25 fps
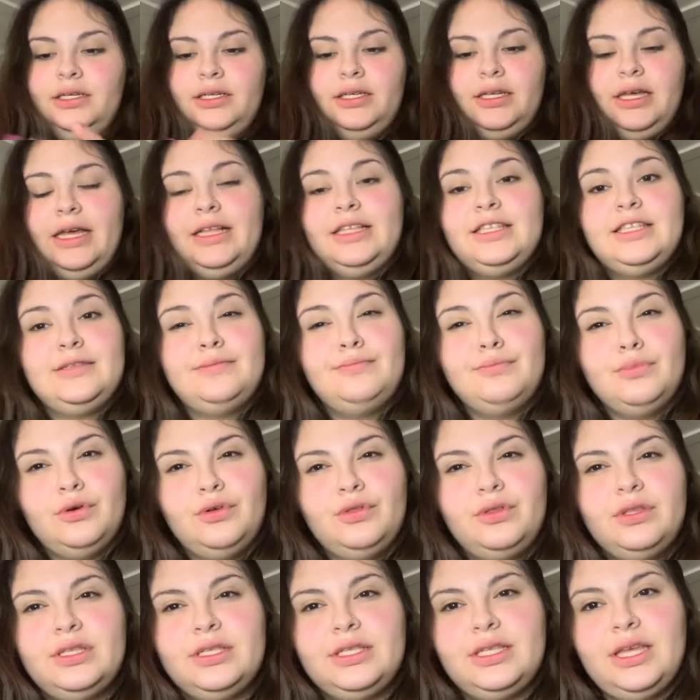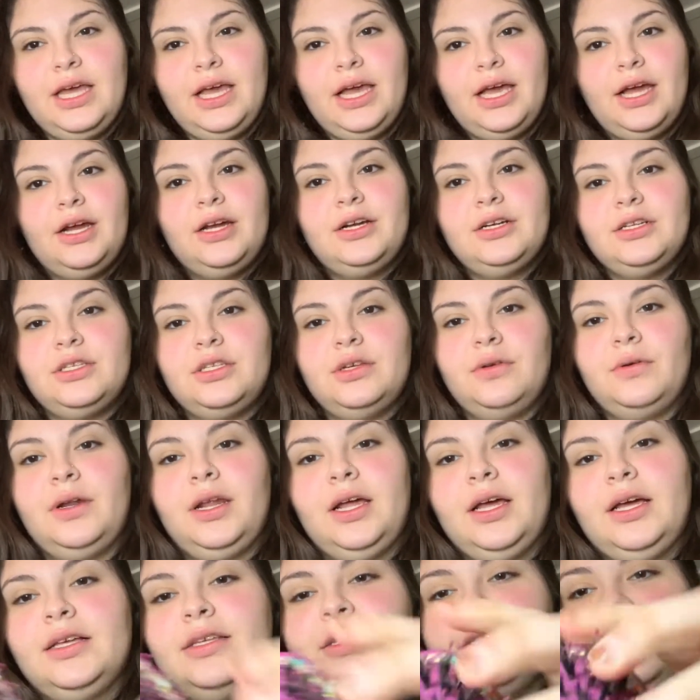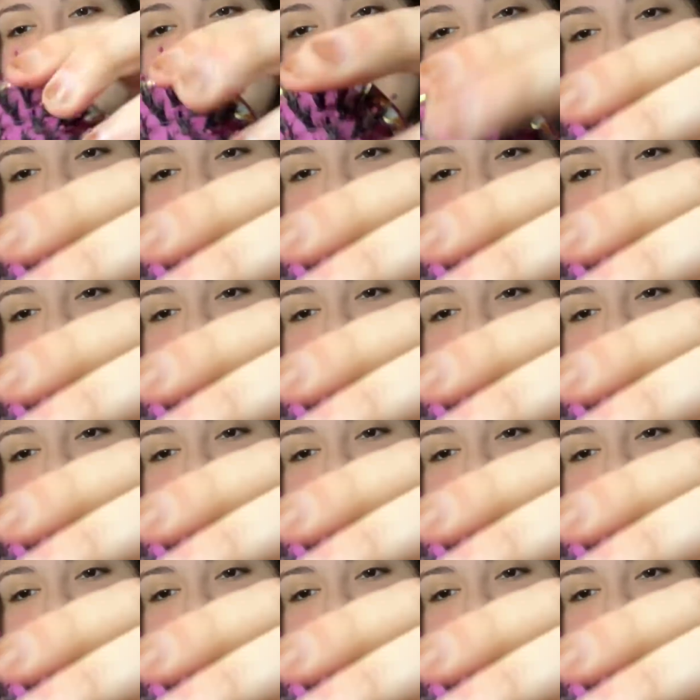it smooths the hair, so it has like